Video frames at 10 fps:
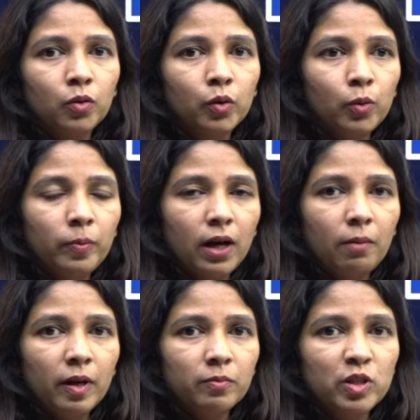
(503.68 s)
group ga
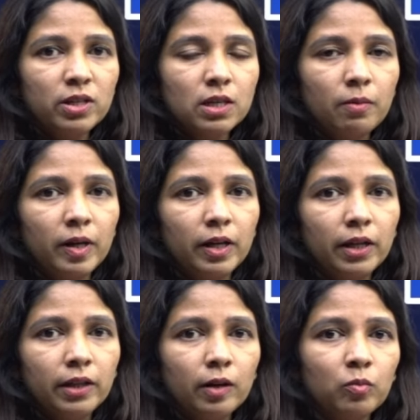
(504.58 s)
manam
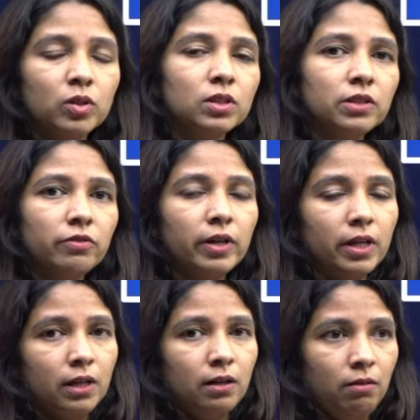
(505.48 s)
chesamante daniki mottham
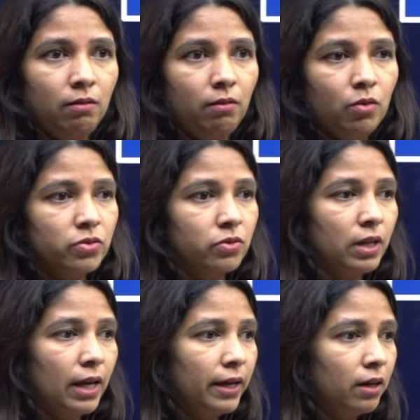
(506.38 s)
different ga
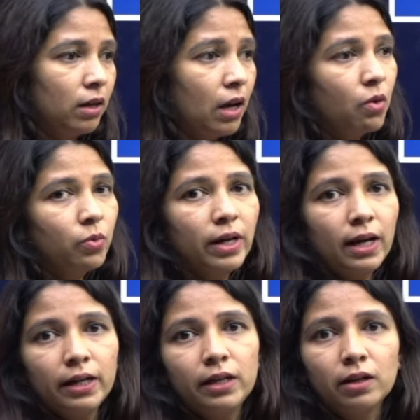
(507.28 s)
ostundi. Like cloud
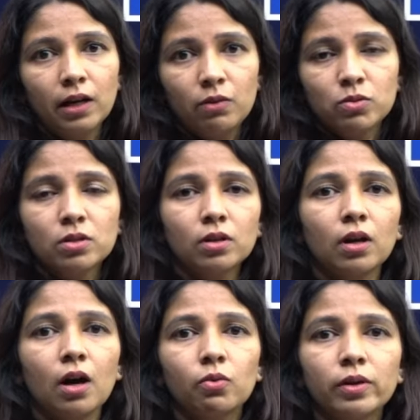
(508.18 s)
nine. I was on
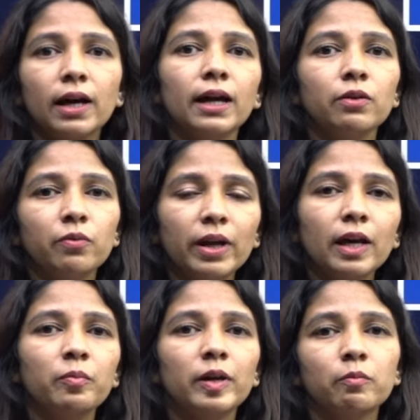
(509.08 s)
cloud nine when
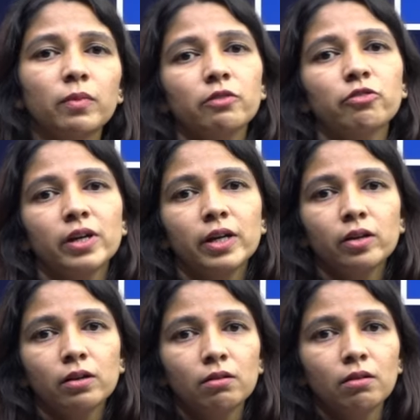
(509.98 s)
I met my
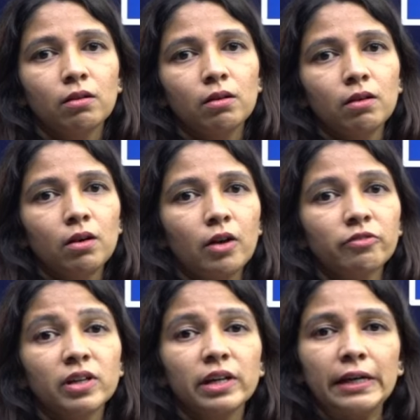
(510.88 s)
friend
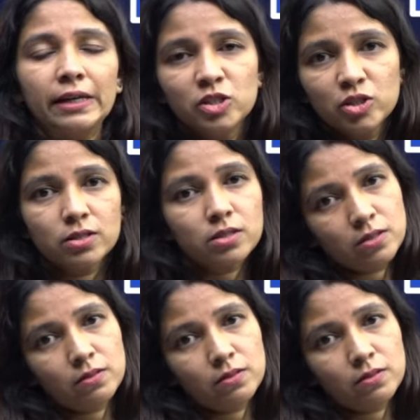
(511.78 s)
after ages.